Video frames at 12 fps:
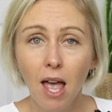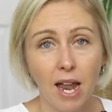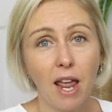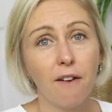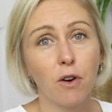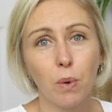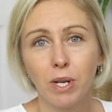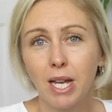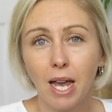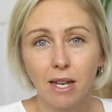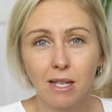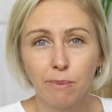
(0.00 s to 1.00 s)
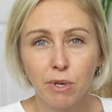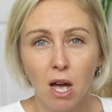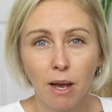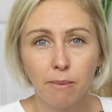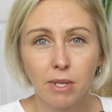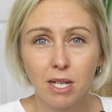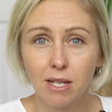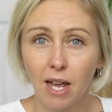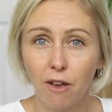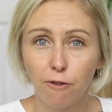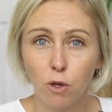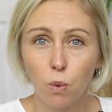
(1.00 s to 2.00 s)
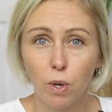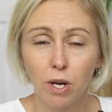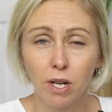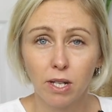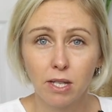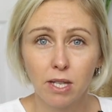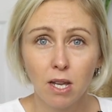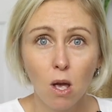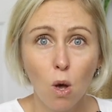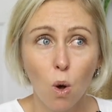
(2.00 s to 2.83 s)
and everyone takes some time to say a few words.